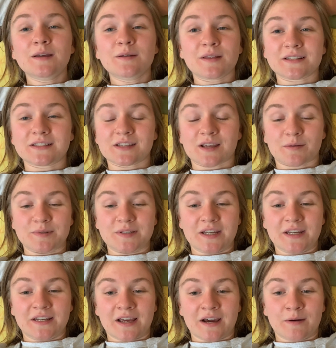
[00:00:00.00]
That's the
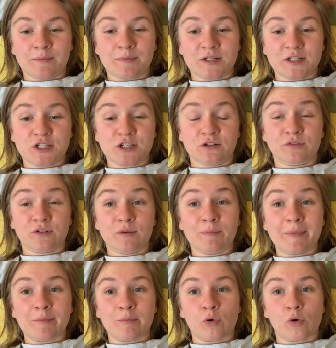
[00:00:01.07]
update now. I'm going to chill for a
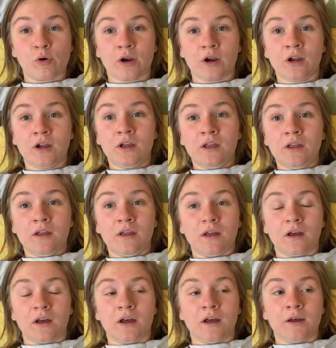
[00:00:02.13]
bit more,
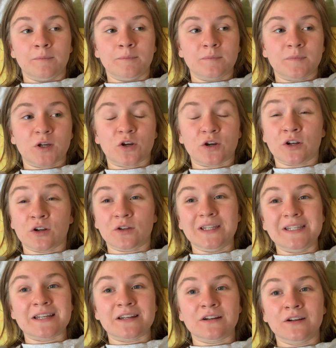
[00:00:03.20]
um, cook an early
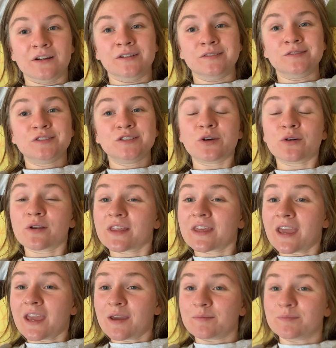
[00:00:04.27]
dinner, go to the
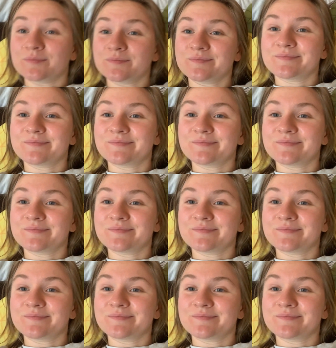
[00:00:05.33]
game.